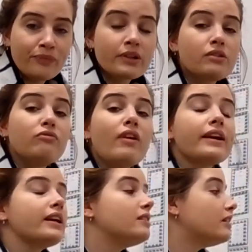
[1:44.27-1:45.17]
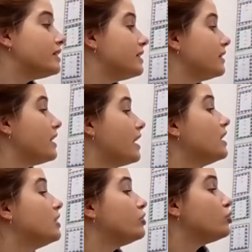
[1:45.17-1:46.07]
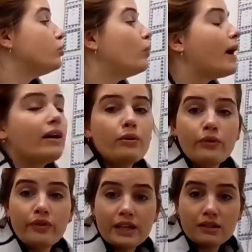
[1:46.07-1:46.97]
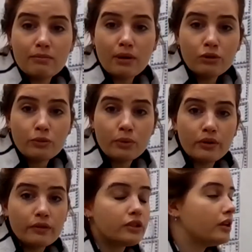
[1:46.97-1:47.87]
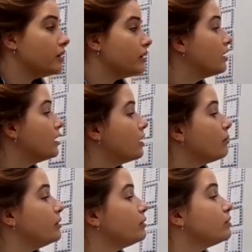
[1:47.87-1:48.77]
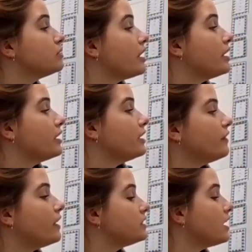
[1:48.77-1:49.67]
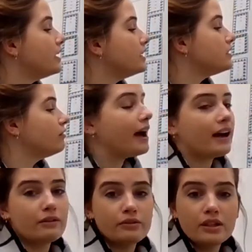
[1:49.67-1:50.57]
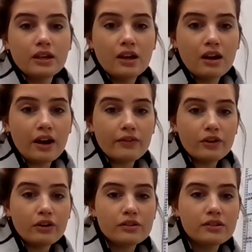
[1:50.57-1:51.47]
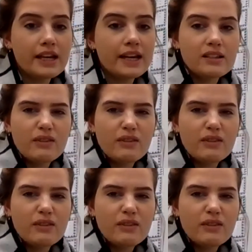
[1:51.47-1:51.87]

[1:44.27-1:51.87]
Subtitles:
So recognising that 12 is a multiple of 2, but also if I turn it around, I've got 6.